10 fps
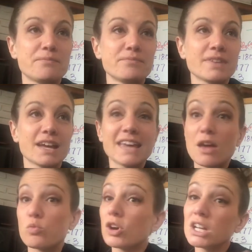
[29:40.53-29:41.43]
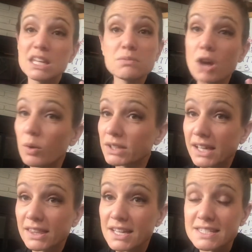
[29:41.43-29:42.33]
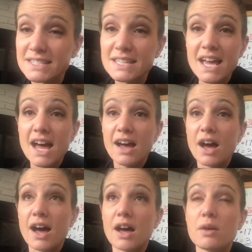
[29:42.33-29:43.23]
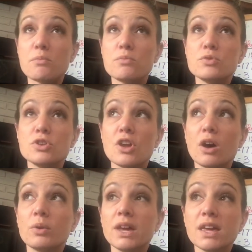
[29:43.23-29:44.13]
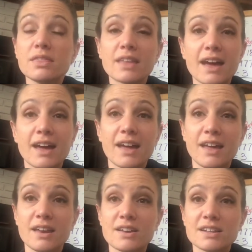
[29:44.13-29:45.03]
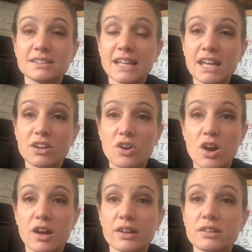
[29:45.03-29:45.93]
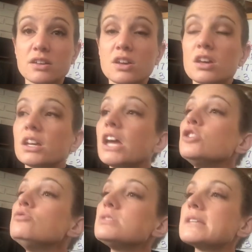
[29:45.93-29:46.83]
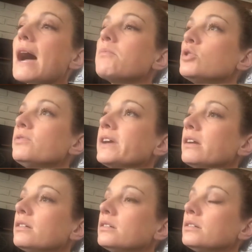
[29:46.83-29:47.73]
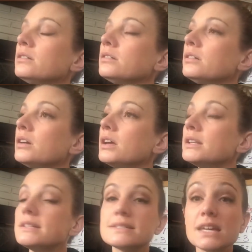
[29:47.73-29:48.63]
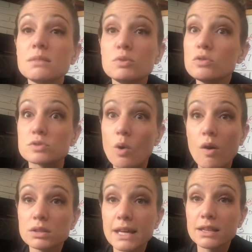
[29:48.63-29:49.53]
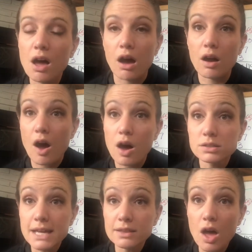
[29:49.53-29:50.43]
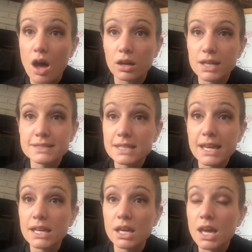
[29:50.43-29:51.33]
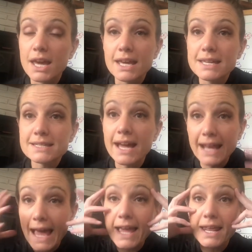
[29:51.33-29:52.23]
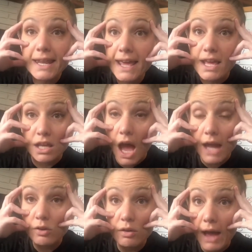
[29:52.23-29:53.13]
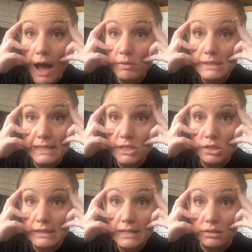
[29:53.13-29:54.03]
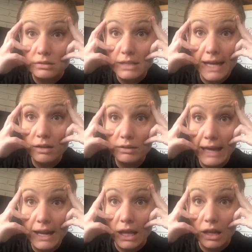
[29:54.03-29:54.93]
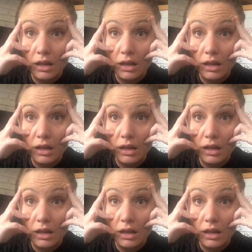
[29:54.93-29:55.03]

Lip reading: Again, we're going to keep going like this. Knowing that later on, can you stop moving? This kid moves all day long. All day long. It's like he's got ADD. I don't know how his teacher deals. I don't get it.